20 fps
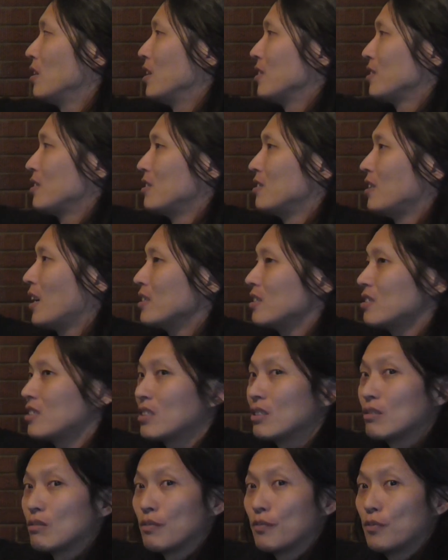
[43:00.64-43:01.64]
as the
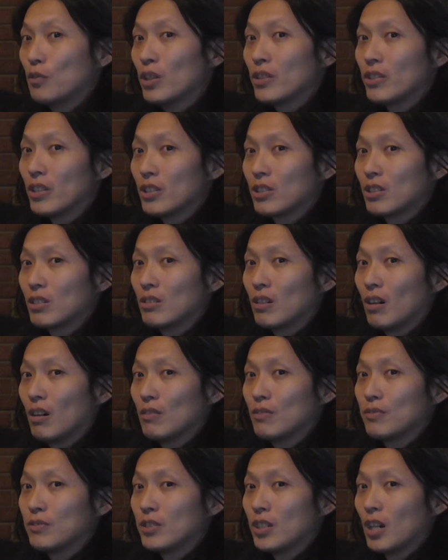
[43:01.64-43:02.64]
1934 edition
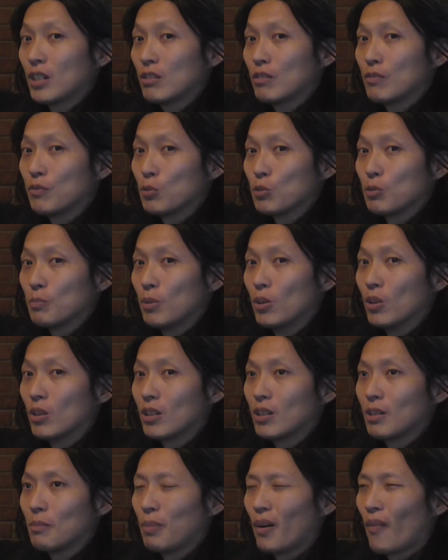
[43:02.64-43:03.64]
of Yang Chengfu's
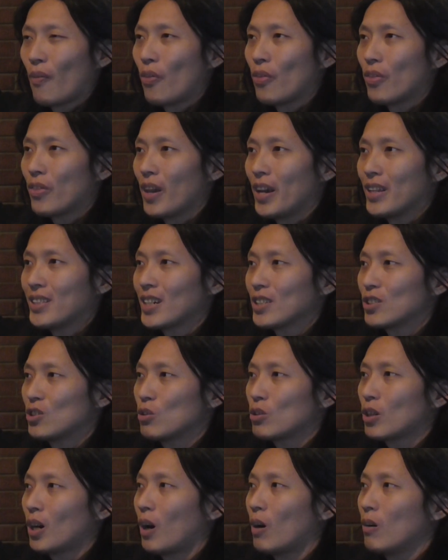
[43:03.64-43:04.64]
book, but it does
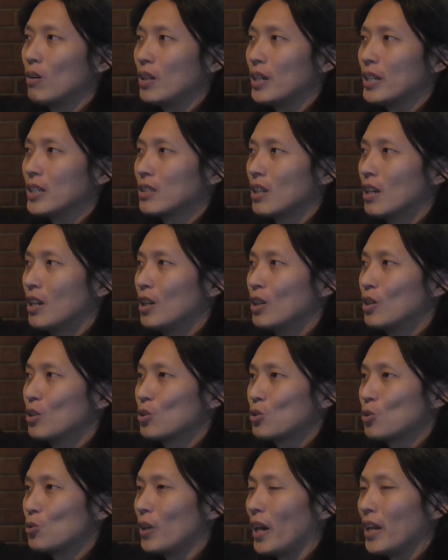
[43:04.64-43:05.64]
not correlate
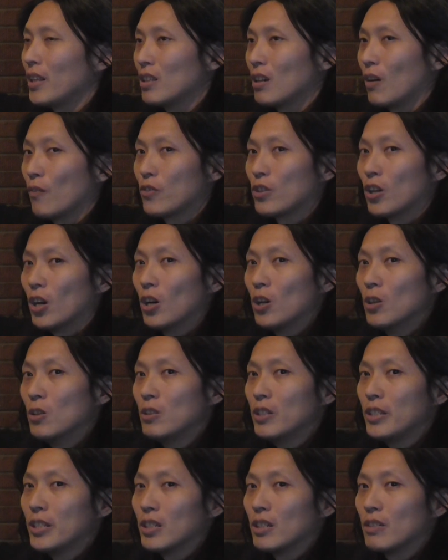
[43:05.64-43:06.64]
to any of the
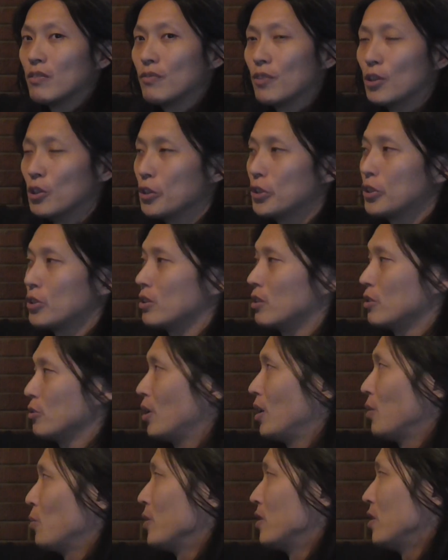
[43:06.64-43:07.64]
earlier versions,
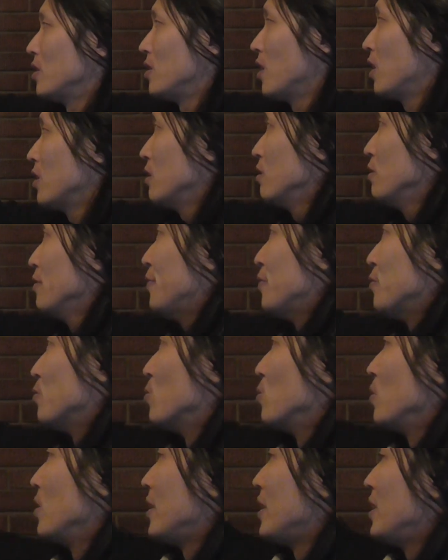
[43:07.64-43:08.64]
right? Whether it's Yang
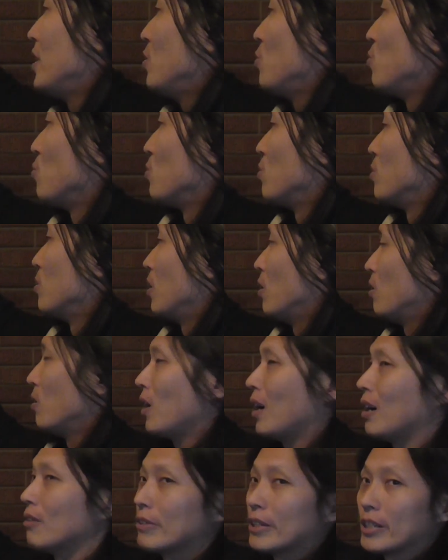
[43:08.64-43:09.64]
Chengfu, Li Yiyu, or
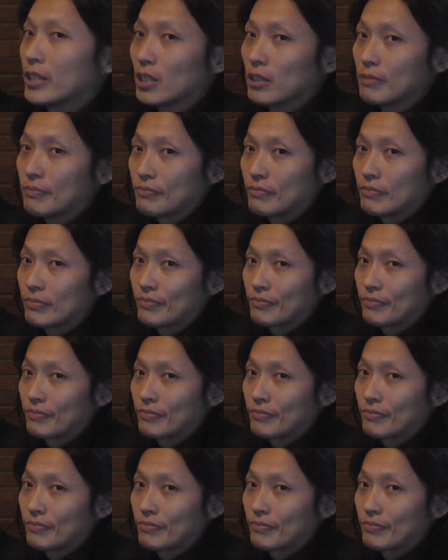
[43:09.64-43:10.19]
Hao Weizhen,